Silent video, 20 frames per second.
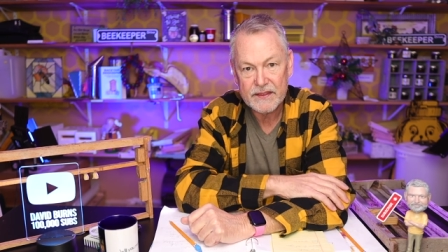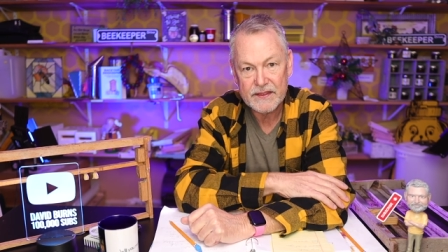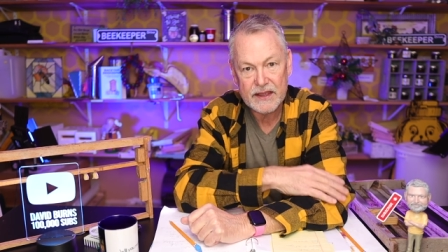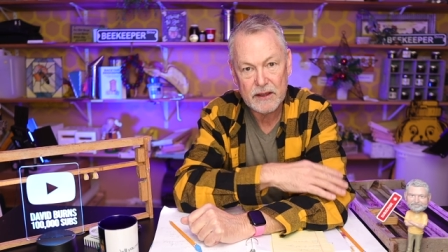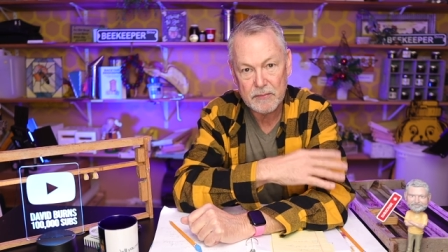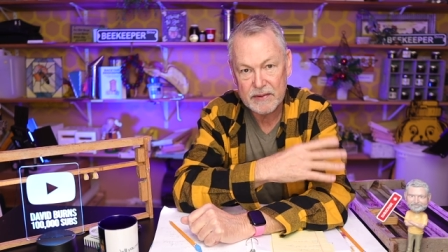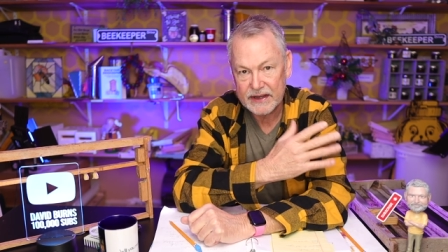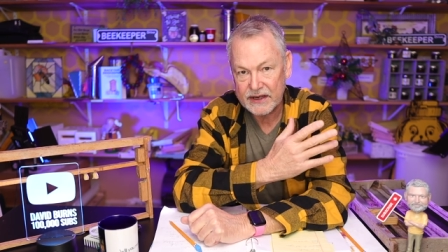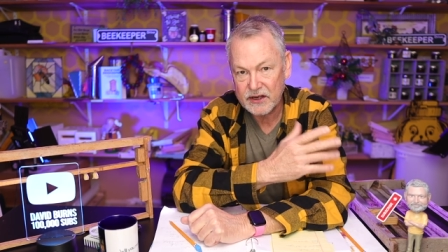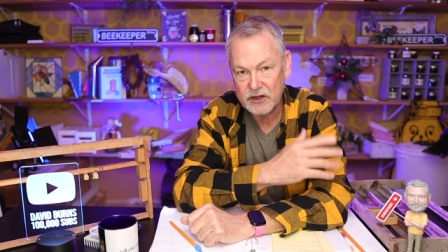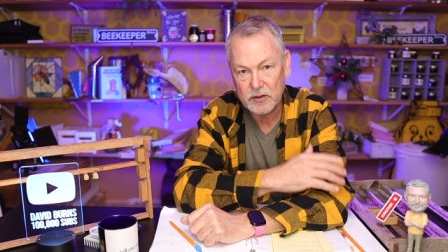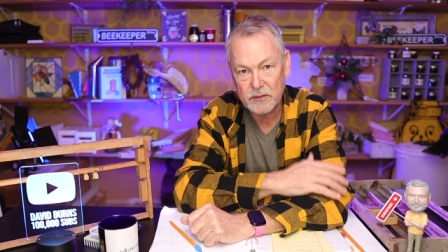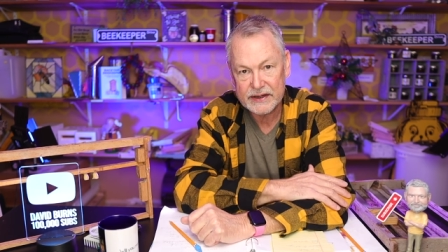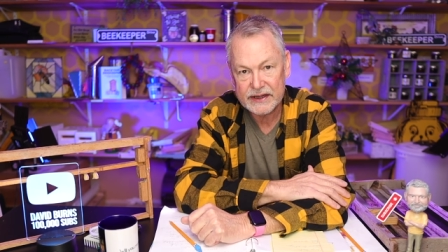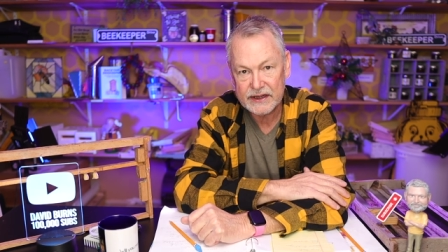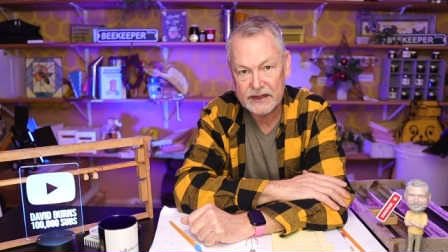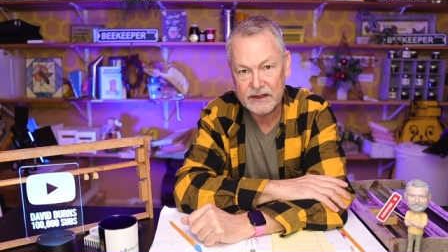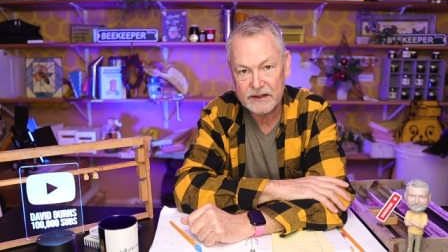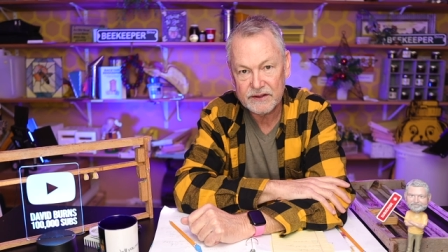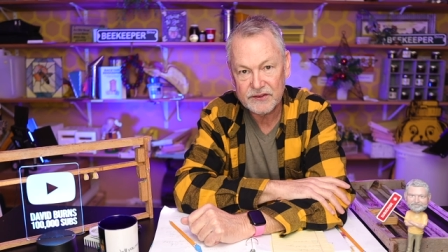They'll make a
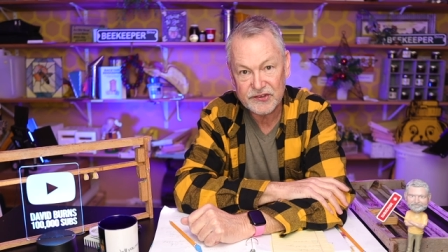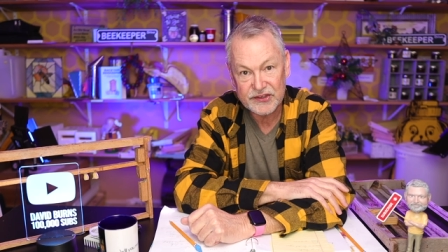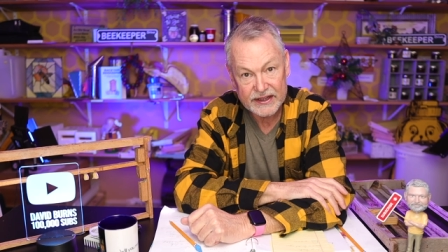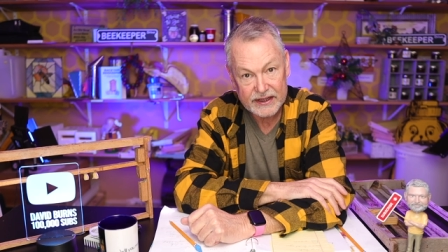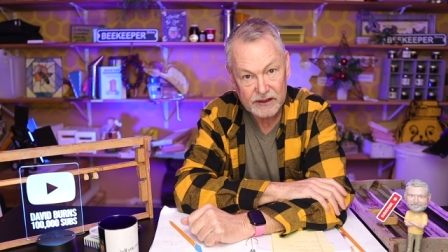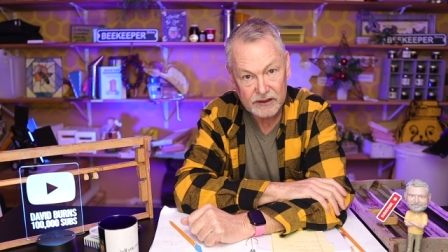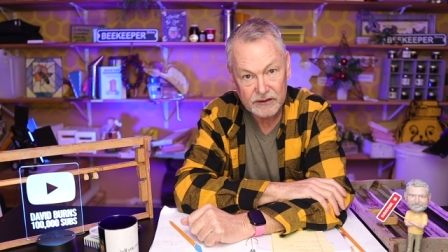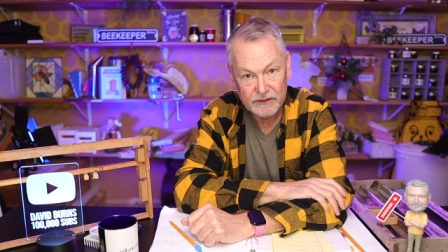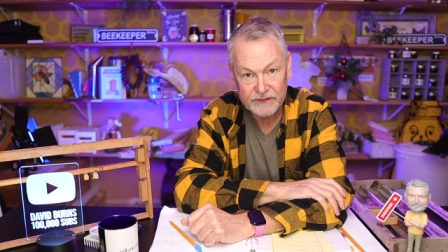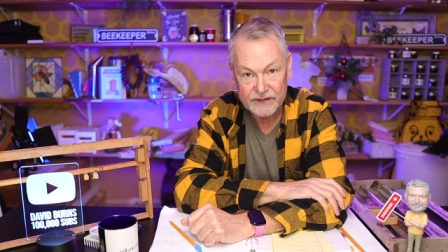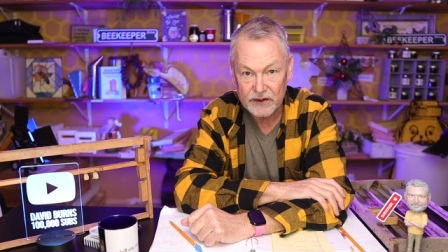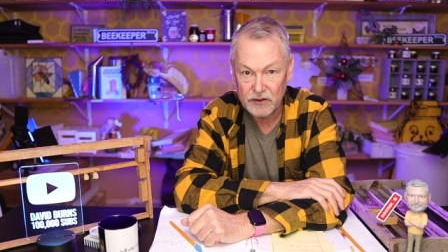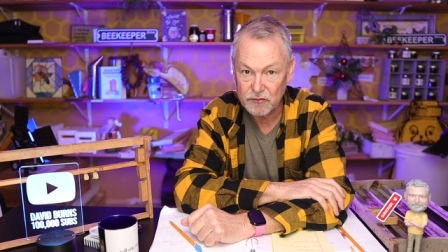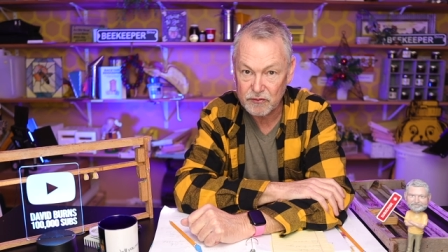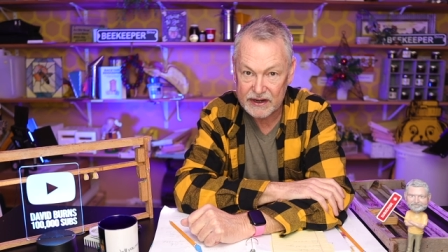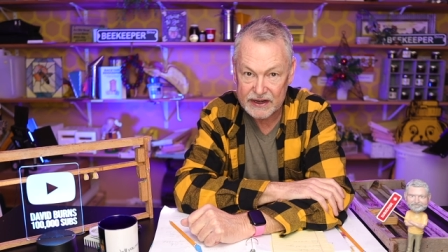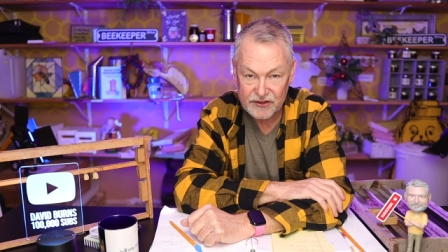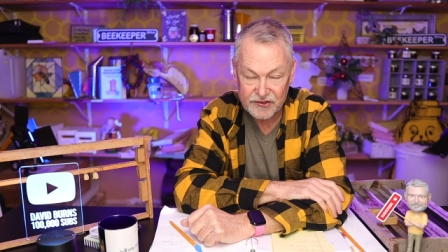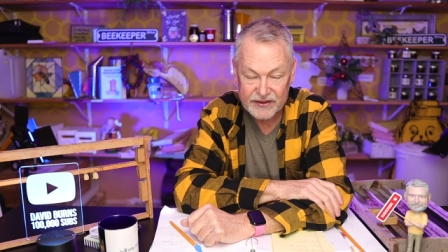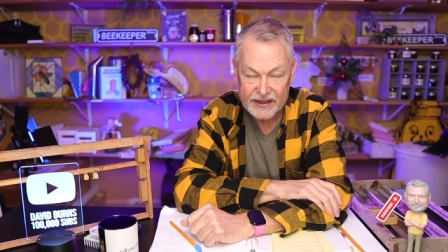queen cell, they'll
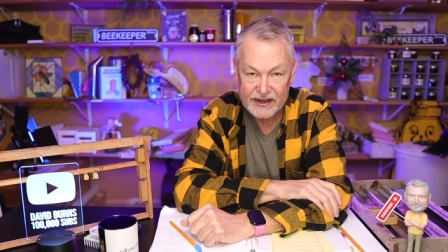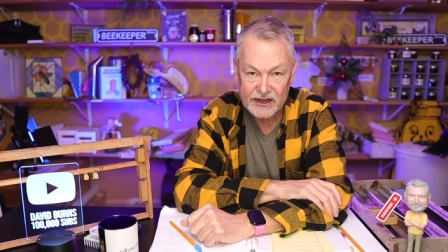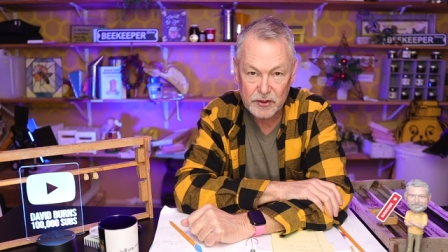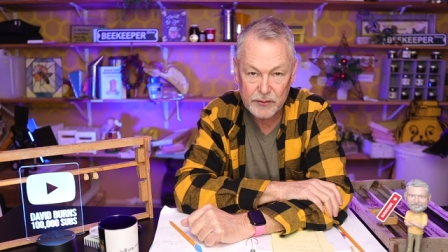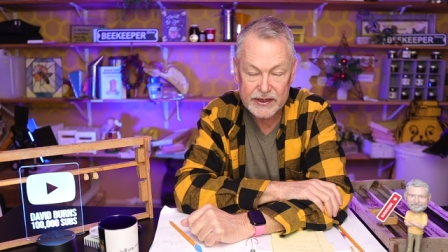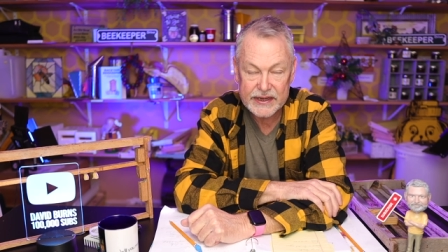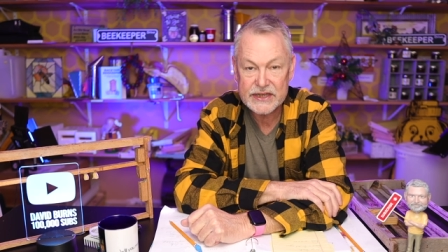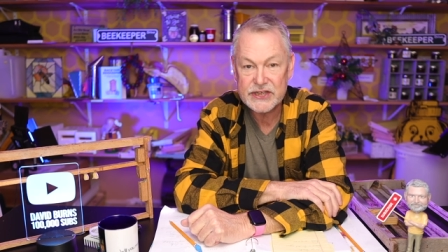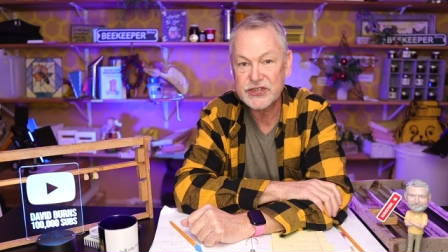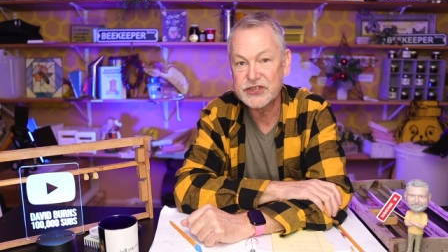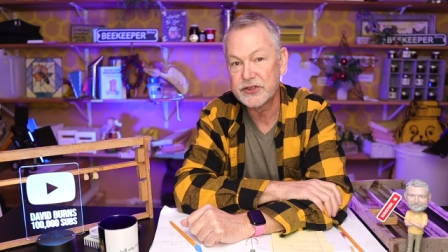raise that queen,